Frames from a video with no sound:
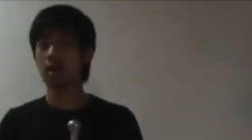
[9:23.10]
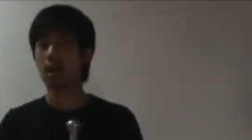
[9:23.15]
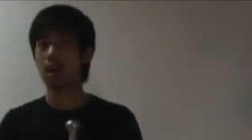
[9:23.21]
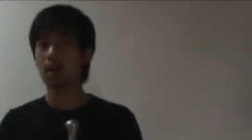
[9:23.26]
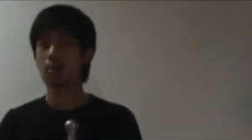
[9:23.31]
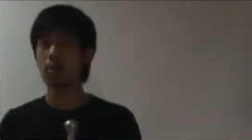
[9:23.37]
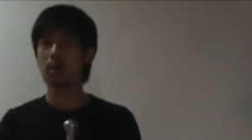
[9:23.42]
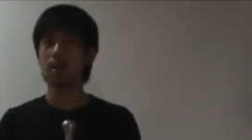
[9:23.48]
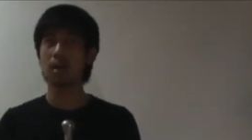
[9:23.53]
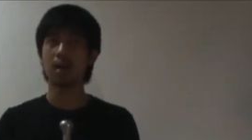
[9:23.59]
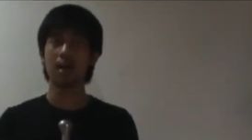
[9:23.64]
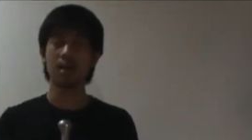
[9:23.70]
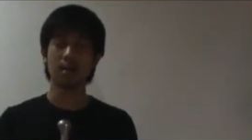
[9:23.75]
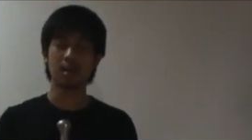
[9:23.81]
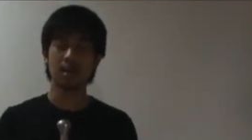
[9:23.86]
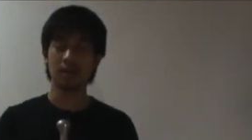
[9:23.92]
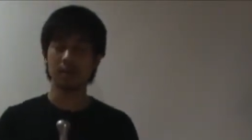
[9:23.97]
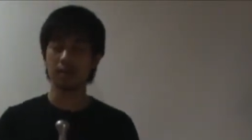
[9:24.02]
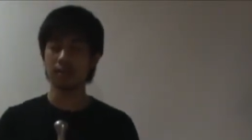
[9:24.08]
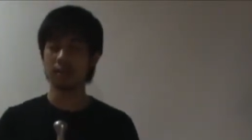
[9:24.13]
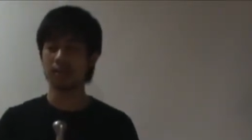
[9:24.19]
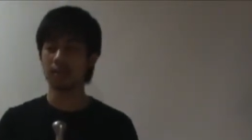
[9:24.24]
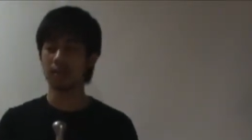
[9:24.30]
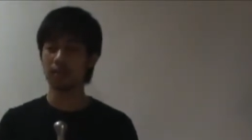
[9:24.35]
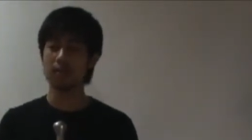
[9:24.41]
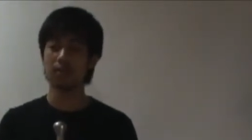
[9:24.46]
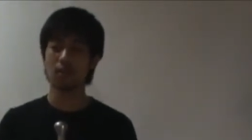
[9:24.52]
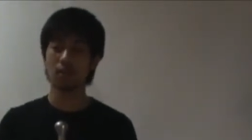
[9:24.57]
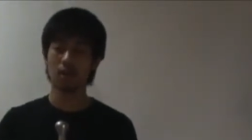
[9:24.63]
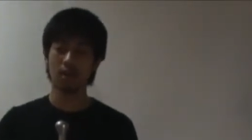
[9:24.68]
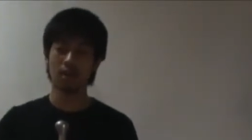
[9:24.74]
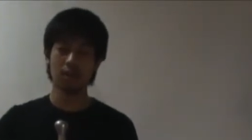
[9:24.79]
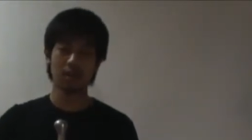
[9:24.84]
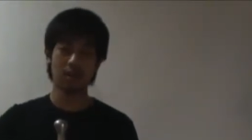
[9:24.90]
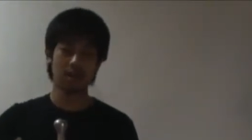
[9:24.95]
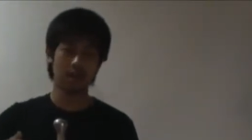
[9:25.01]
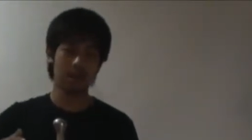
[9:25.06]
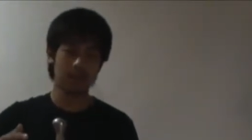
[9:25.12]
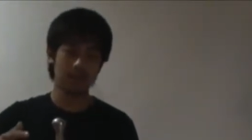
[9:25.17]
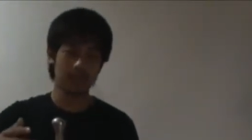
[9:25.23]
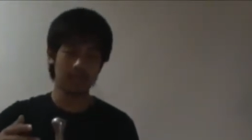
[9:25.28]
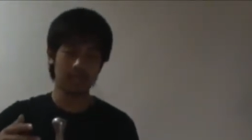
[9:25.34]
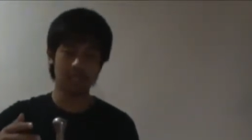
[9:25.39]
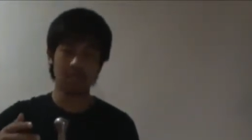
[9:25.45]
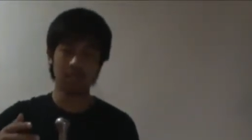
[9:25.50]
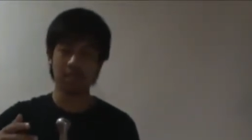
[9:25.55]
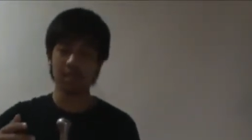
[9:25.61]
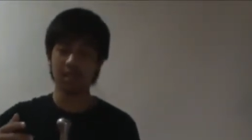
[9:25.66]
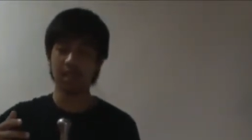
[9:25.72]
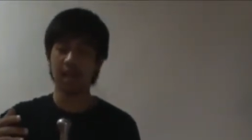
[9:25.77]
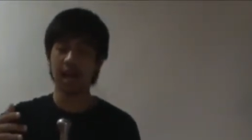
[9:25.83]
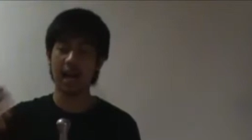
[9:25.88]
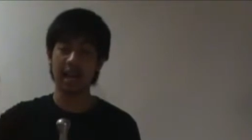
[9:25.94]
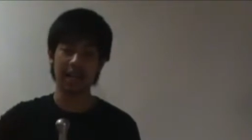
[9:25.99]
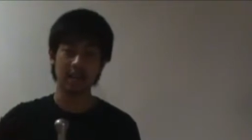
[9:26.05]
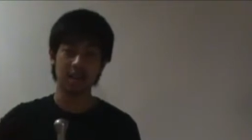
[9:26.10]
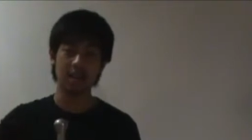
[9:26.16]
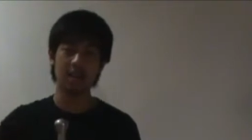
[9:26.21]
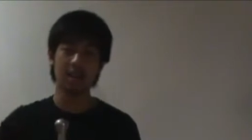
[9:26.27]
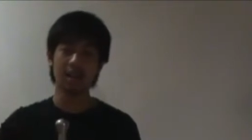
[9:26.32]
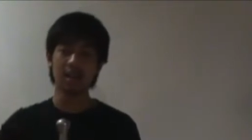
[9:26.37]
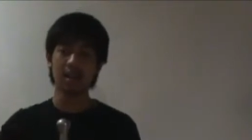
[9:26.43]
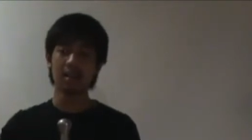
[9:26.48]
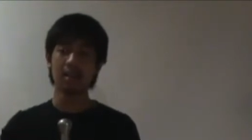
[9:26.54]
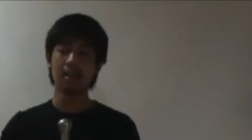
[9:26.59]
Rockwell hard, 54 HRC higher.